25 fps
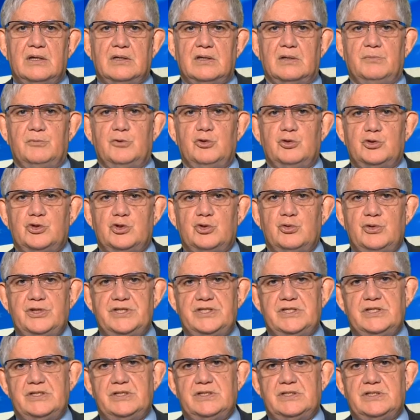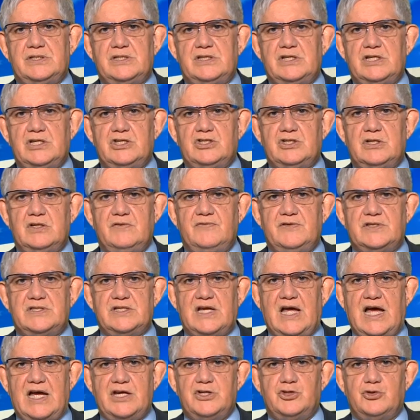The More Choices initiative
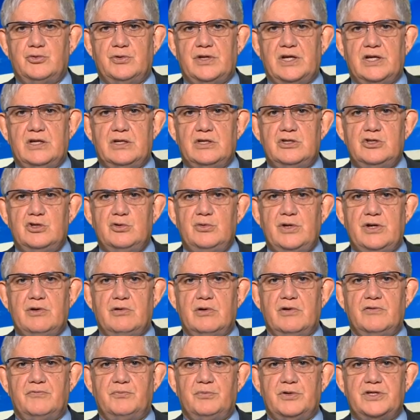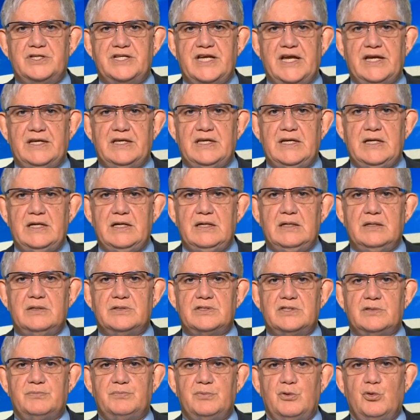is ushering in a new era of protecting,
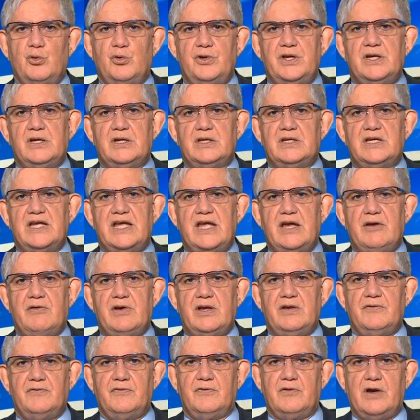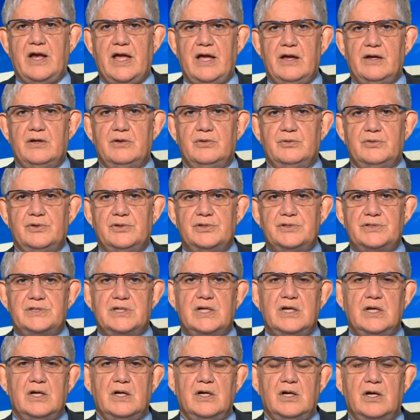supporting, and caring for our
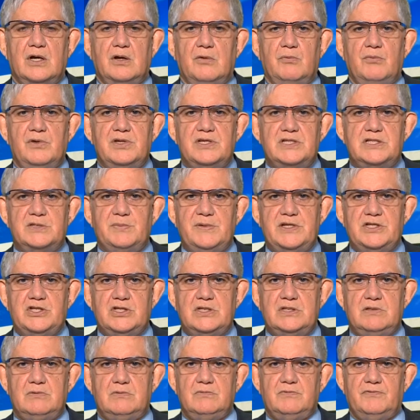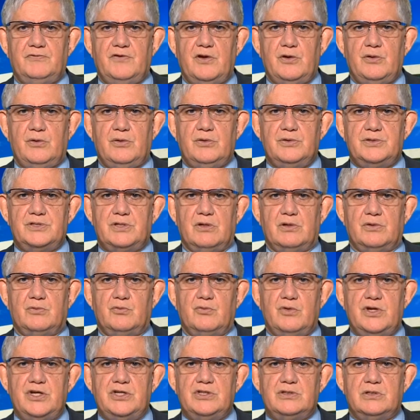elders, with a special focus
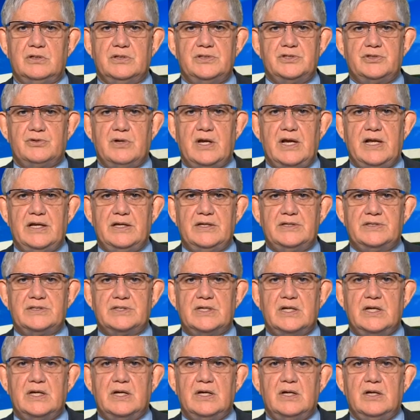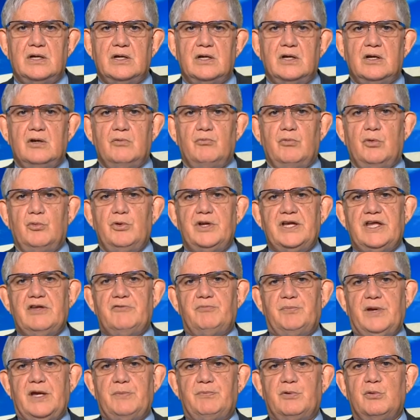on regional Australians. We want
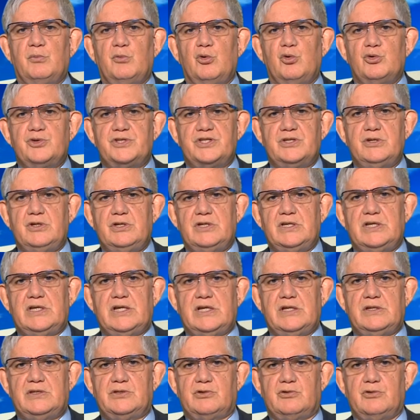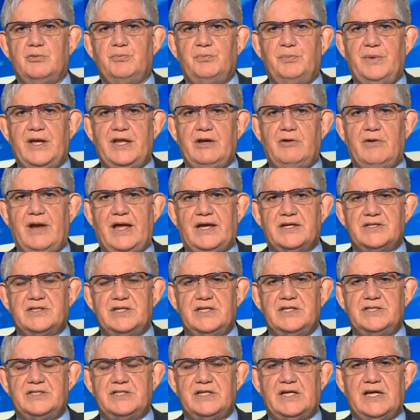to give people more certainty through better
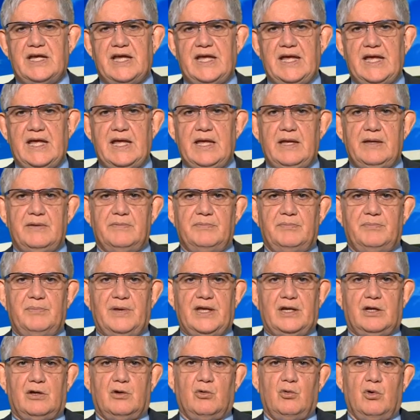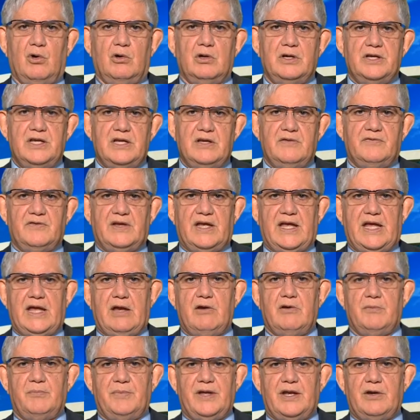access to care, better quality of
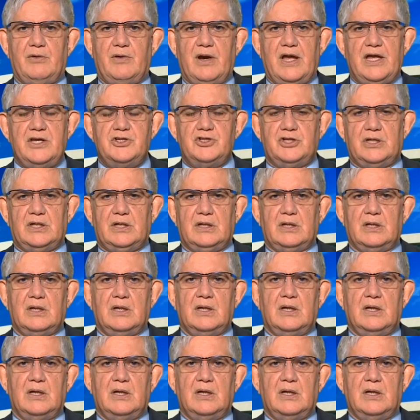care, and better ageing.